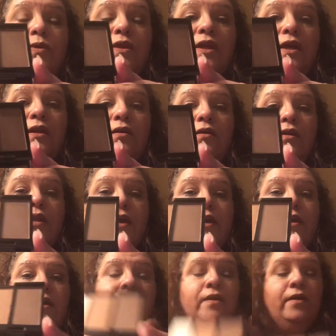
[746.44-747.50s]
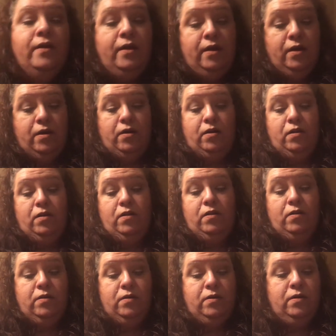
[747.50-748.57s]
what they look like.
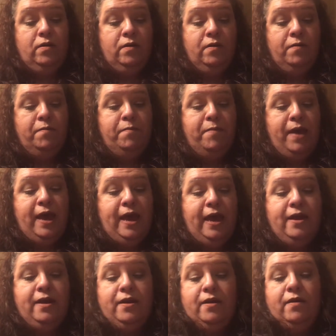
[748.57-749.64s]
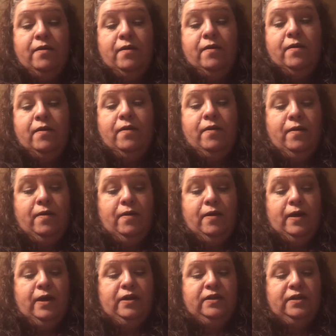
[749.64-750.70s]
All matte,
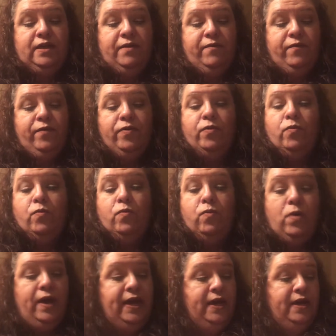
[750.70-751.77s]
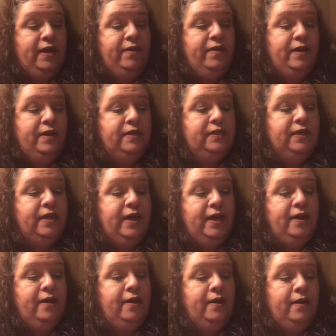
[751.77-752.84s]
except for the white, I think has got